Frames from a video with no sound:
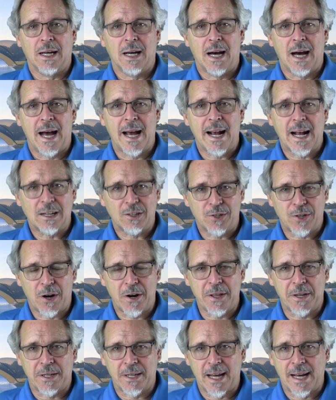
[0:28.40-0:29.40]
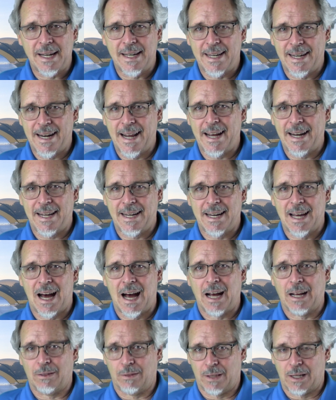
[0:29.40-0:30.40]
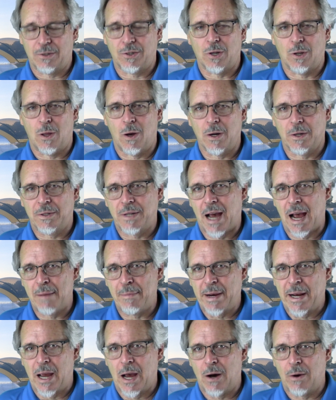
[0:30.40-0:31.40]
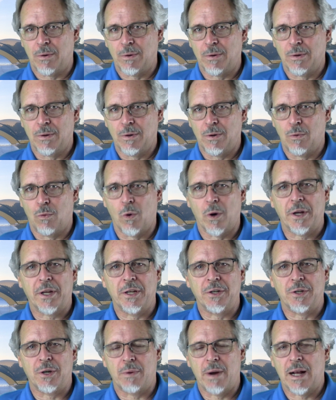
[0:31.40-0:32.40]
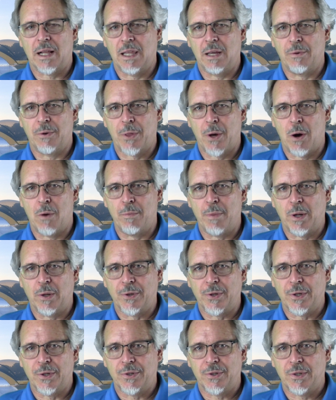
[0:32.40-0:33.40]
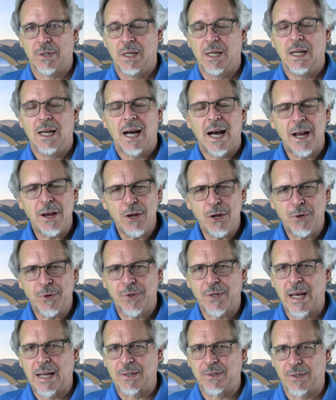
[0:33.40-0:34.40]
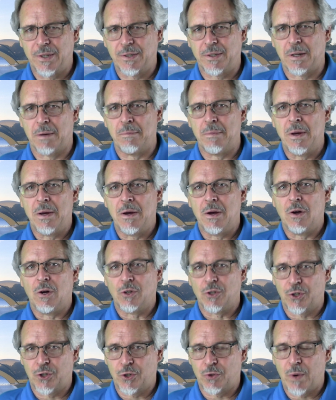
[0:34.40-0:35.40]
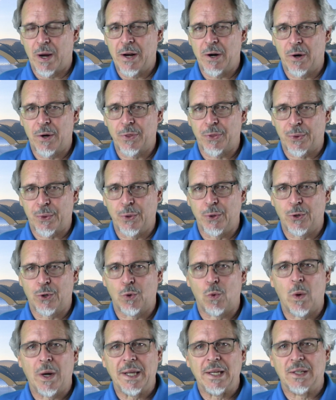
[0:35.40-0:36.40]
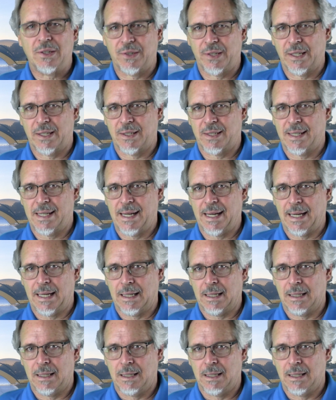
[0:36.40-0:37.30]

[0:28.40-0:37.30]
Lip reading: I got started in 1989, that's a long time ago, working directly with home builders. I used that system straight on through 2016.